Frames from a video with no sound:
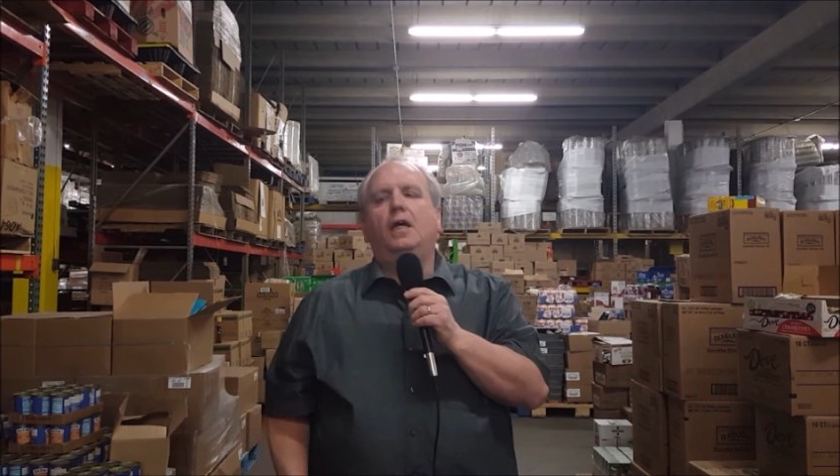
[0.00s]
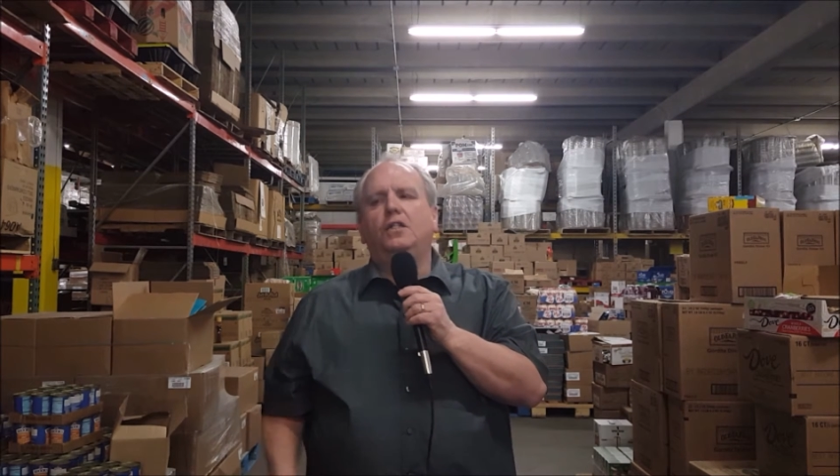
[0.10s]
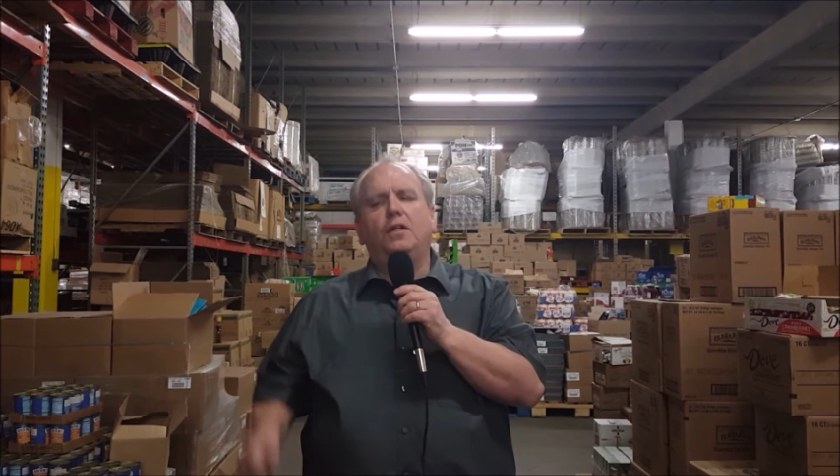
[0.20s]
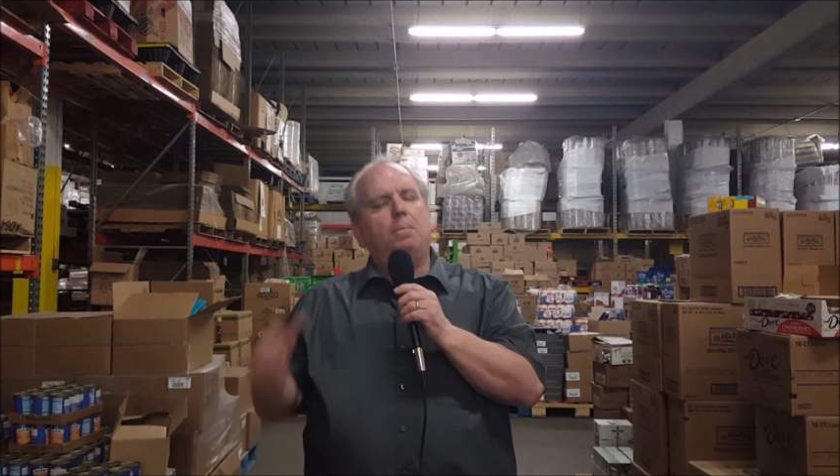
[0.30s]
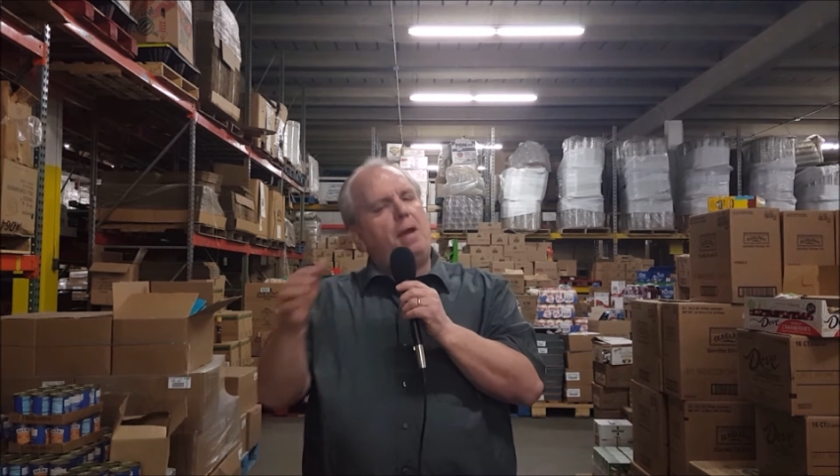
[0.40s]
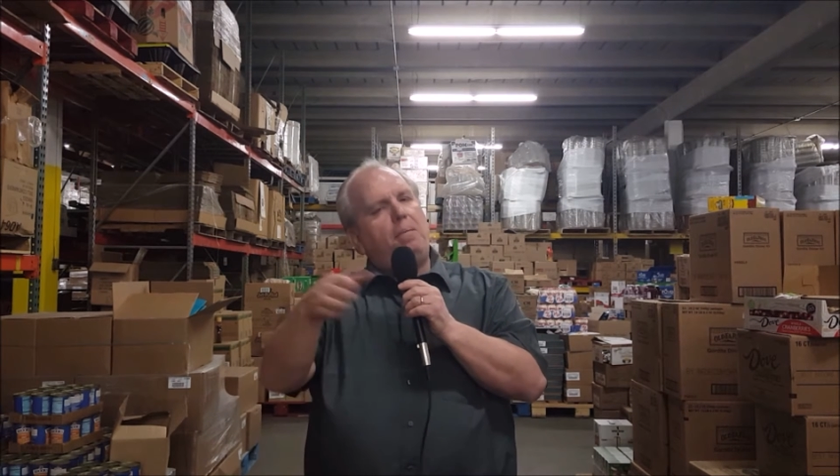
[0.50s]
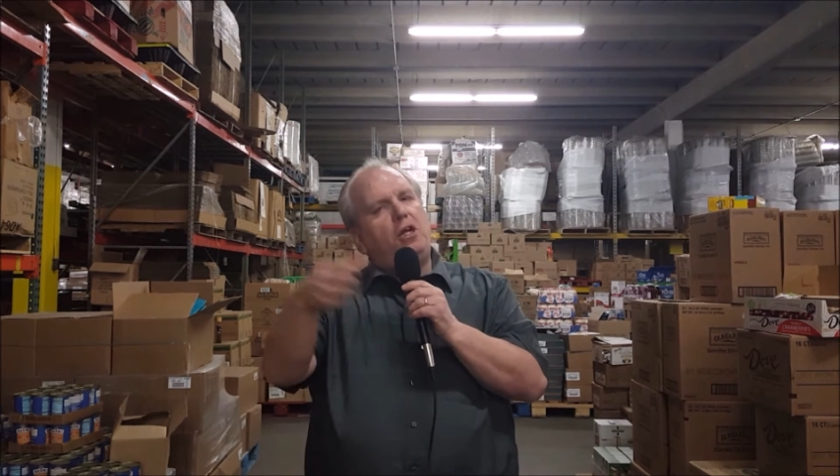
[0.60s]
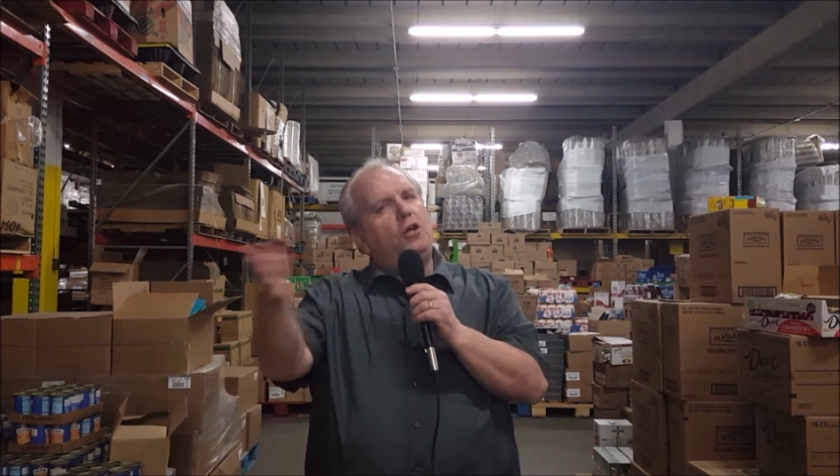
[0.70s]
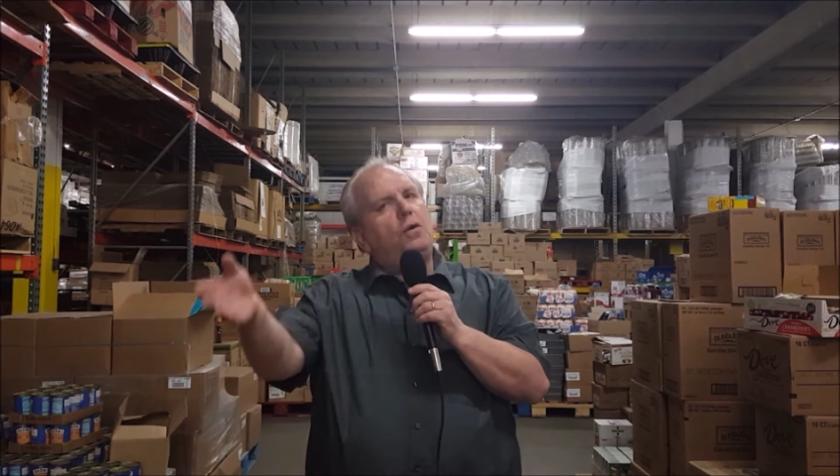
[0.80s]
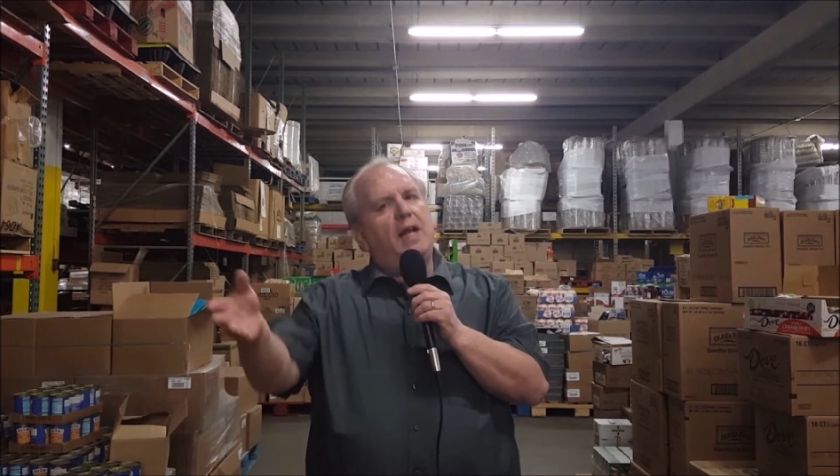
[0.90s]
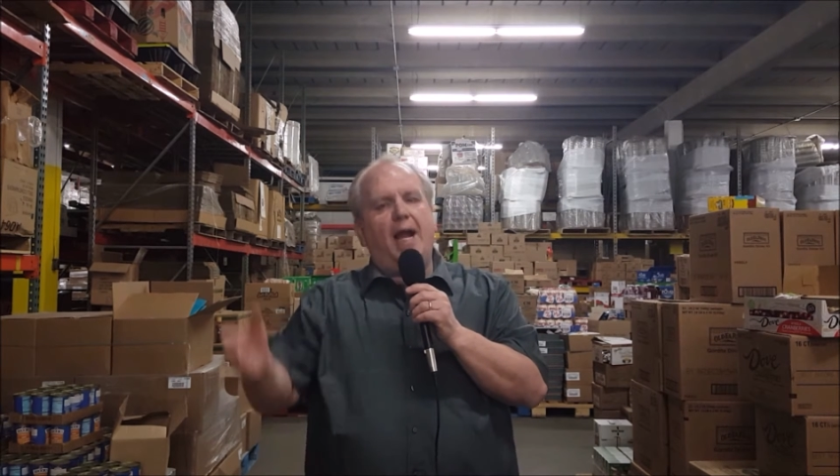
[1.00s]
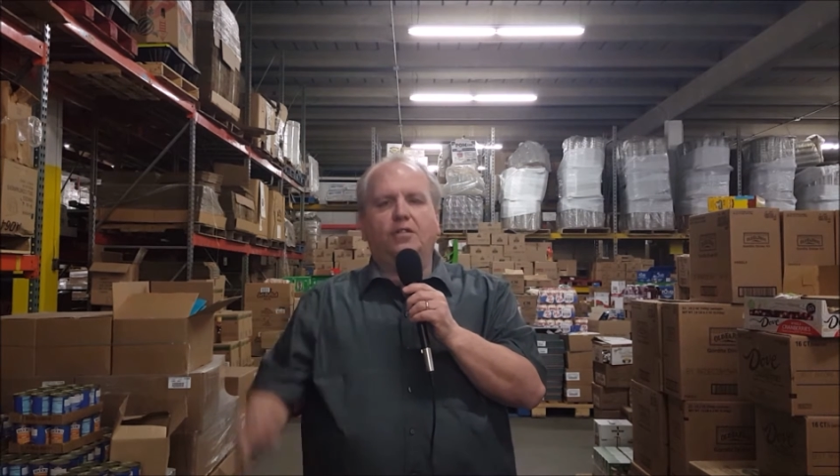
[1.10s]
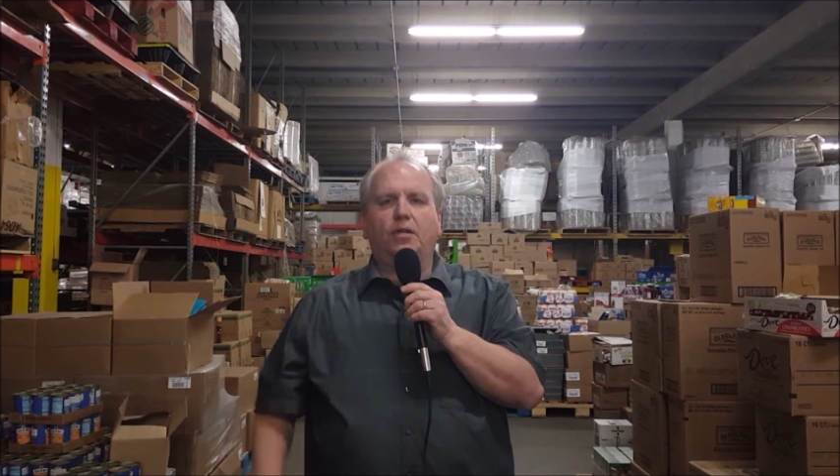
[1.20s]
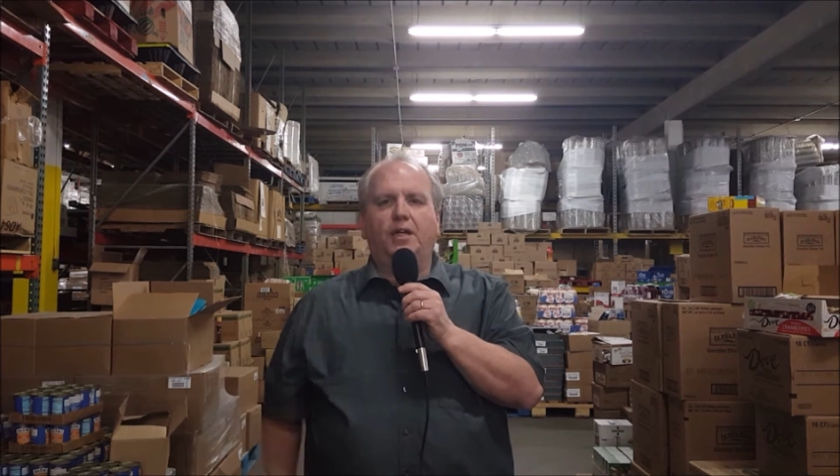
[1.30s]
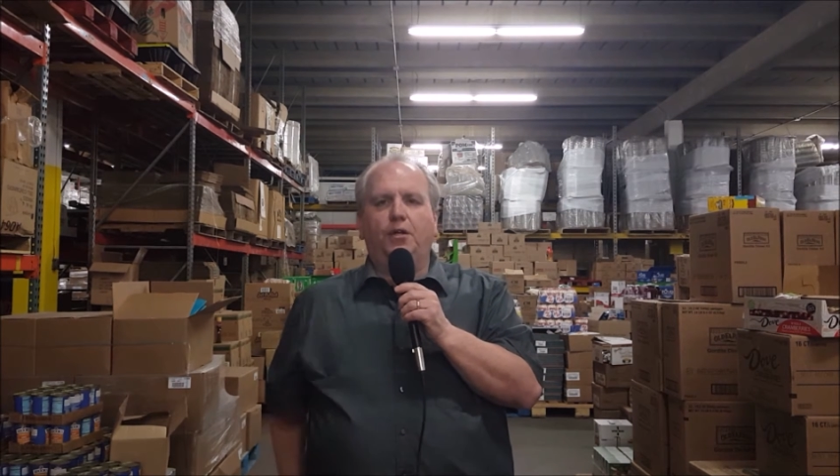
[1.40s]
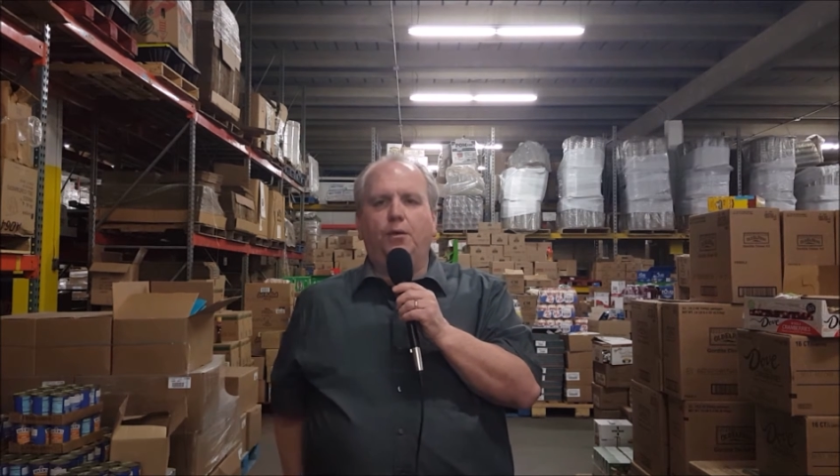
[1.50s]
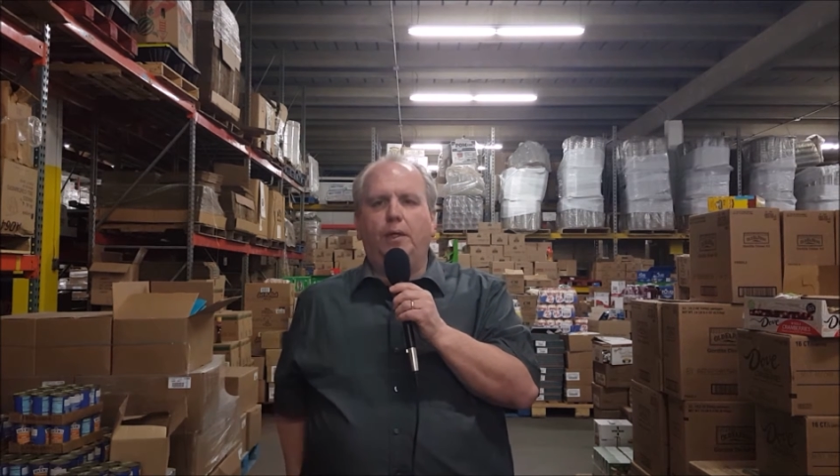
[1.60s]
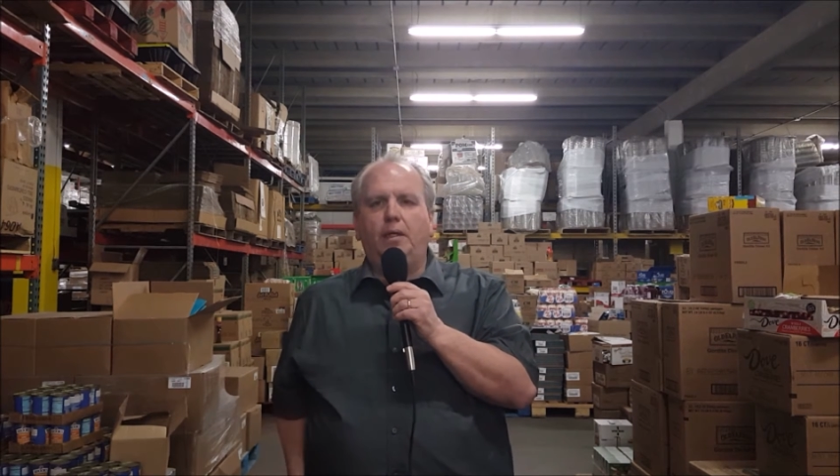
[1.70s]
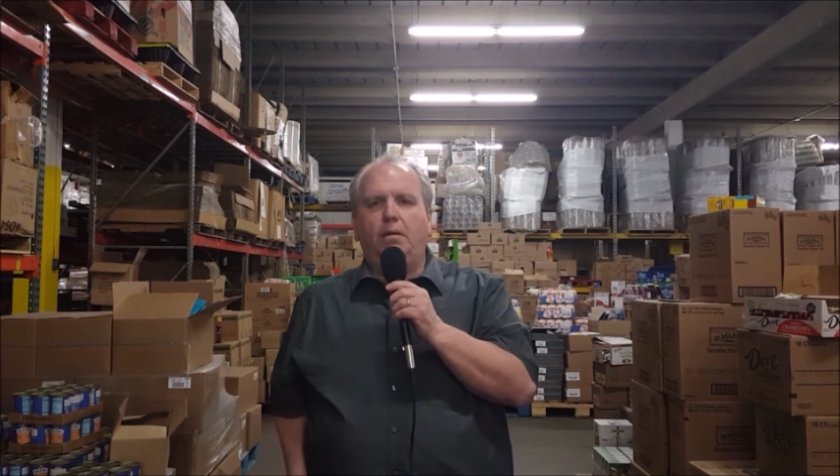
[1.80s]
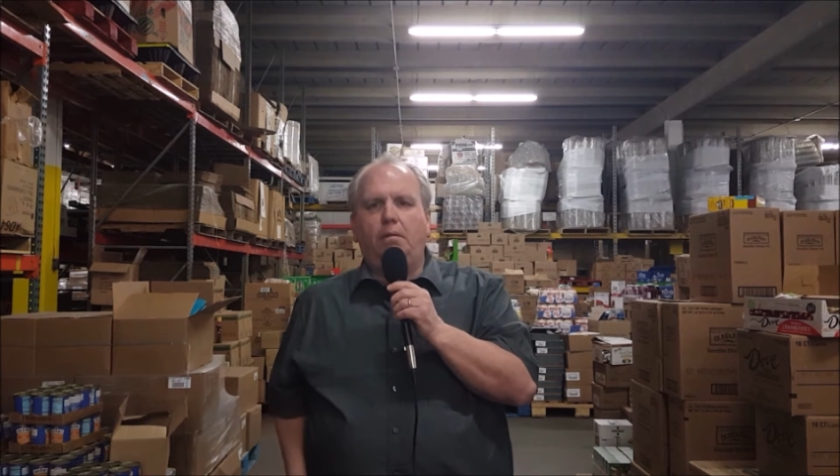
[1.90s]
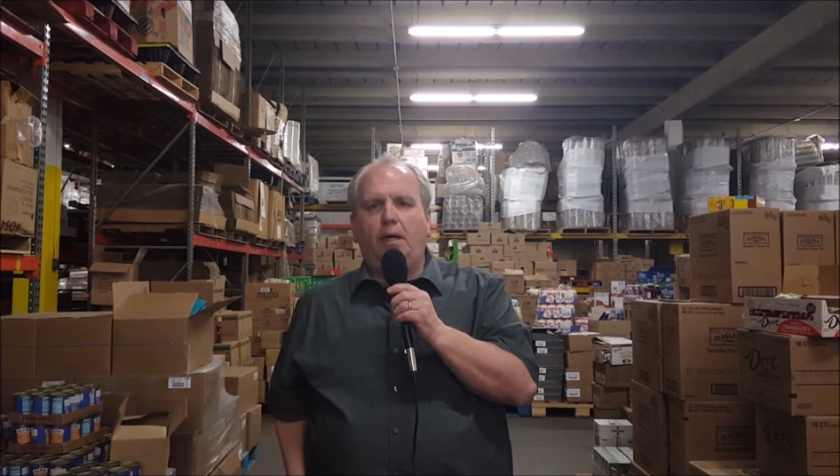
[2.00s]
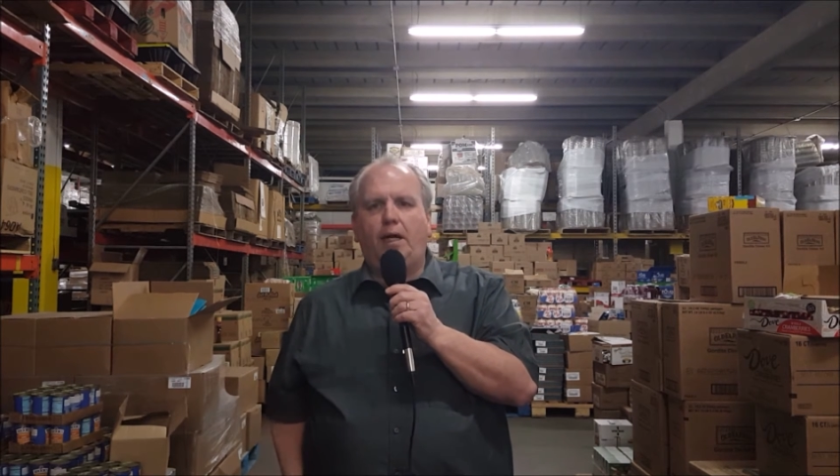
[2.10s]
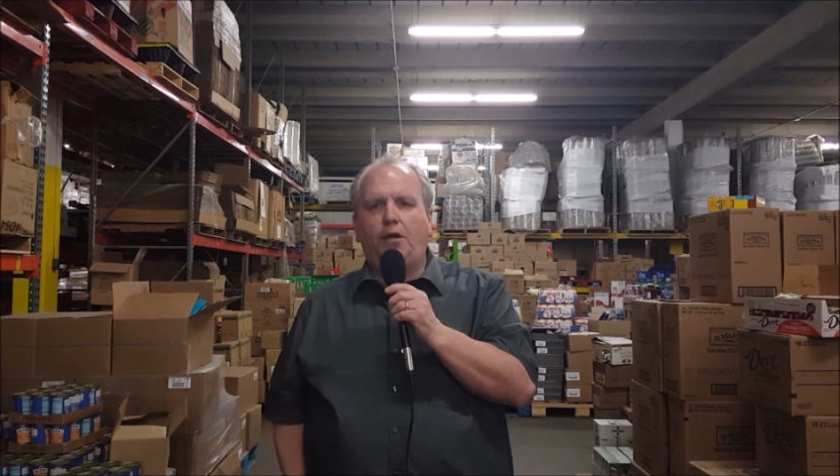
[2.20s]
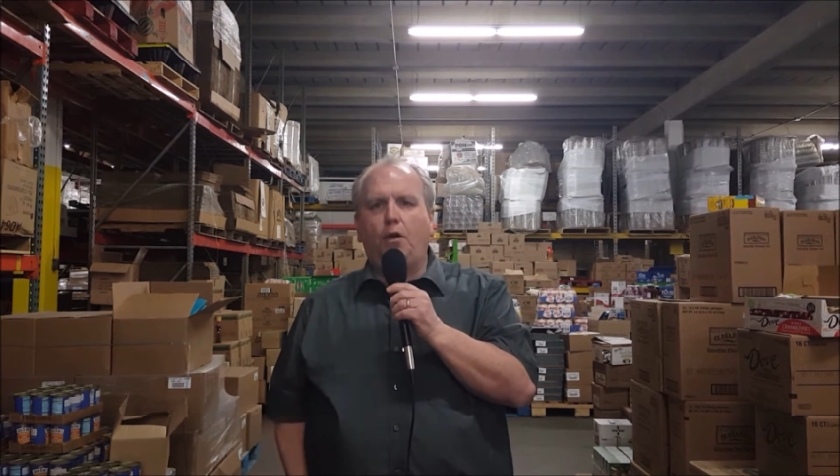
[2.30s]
so that maybe you could actually do it in